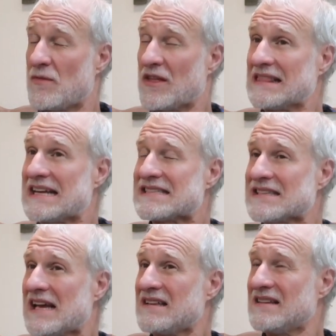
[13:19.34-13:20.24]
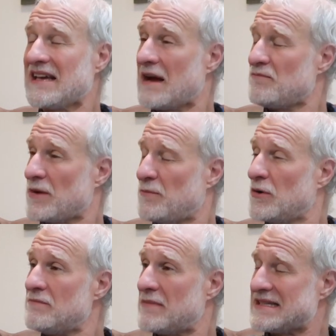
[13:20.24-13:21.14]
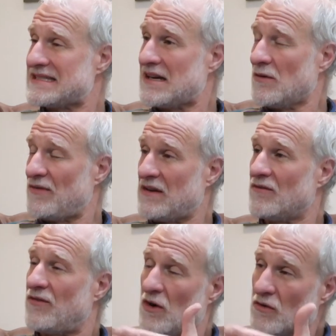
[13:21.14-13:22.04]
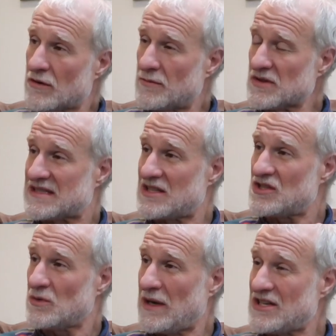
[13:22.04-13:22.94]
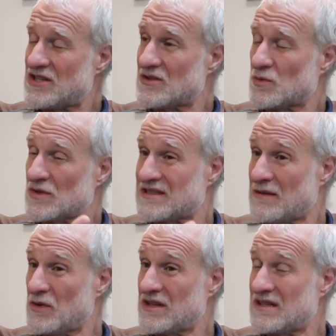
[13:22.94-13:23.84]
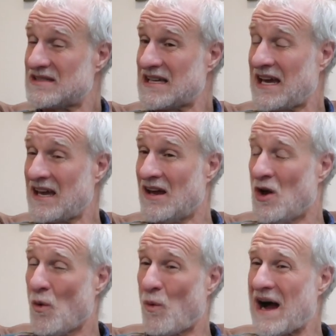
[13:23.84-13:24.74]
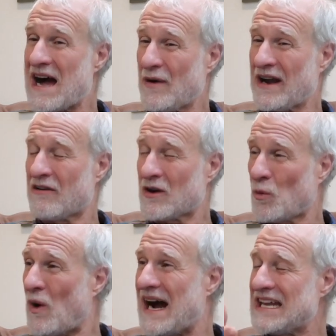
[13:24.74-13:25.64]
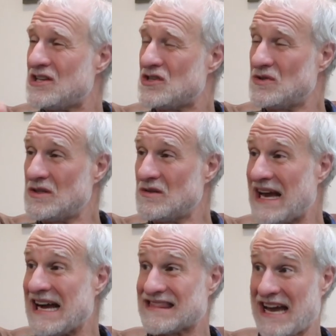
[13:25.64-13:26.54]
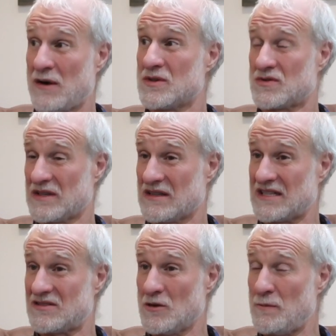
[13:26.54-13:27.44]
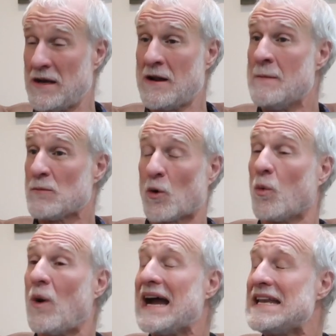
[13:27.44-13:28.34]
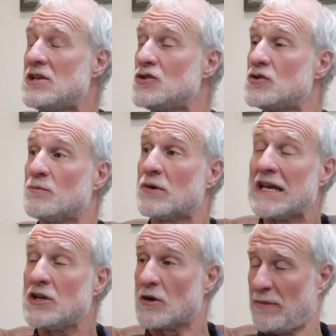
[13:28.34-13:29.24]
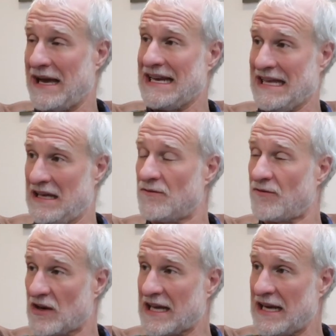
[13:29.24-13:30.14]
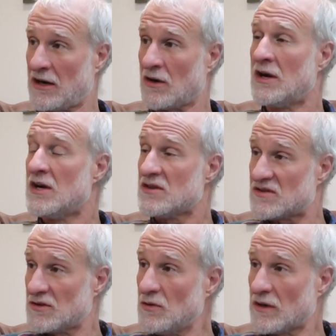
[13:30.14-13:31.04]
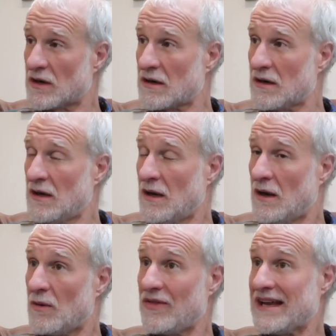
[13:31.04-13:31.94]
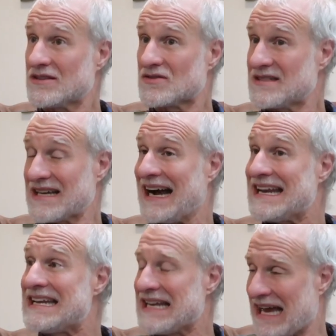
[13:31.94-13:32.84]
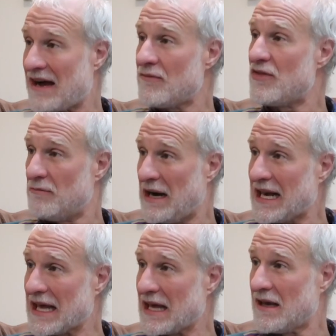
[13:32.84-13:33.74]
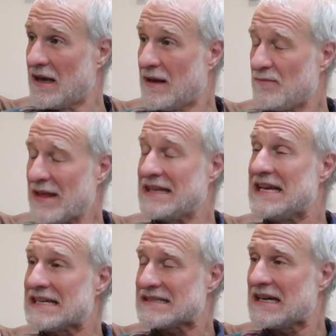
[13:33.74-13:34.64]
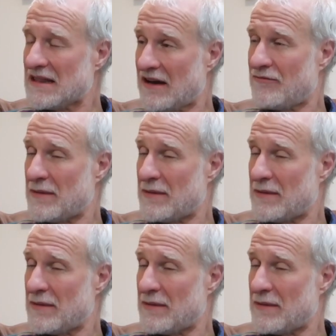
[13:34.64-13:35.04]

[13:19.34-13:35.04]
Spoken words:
the less likely I'm to put myself in vulnerable situations where someone could say, wow, Eric, why did you do that? That was really stupid. Or why didn't you bring your pet in for care sooner? Well, the answer is I didn't have the money. And yes, I love